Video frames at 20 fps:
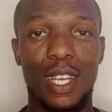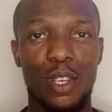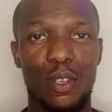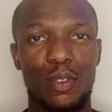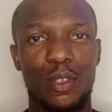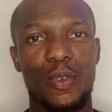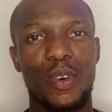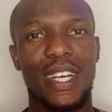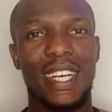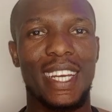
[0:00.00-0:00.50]
Hello
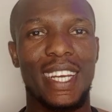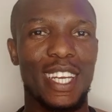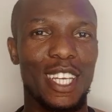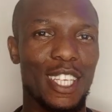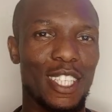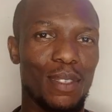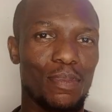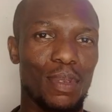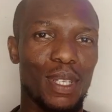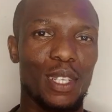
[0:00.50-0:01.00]
everyone,
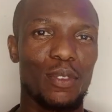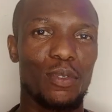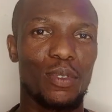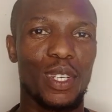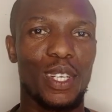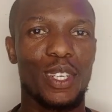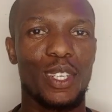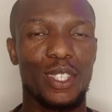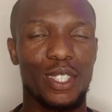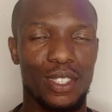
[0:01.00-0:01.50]
I believe
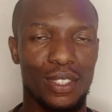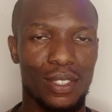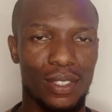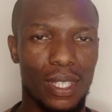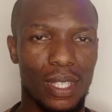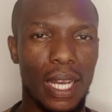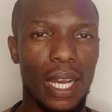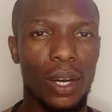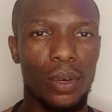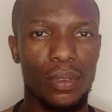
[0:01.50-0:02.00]
we're all
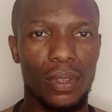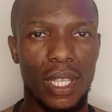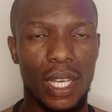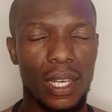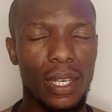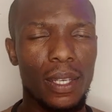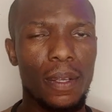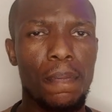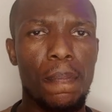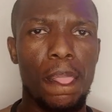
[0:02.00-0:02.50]
good out
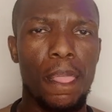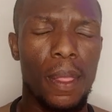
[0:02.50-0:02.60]
there.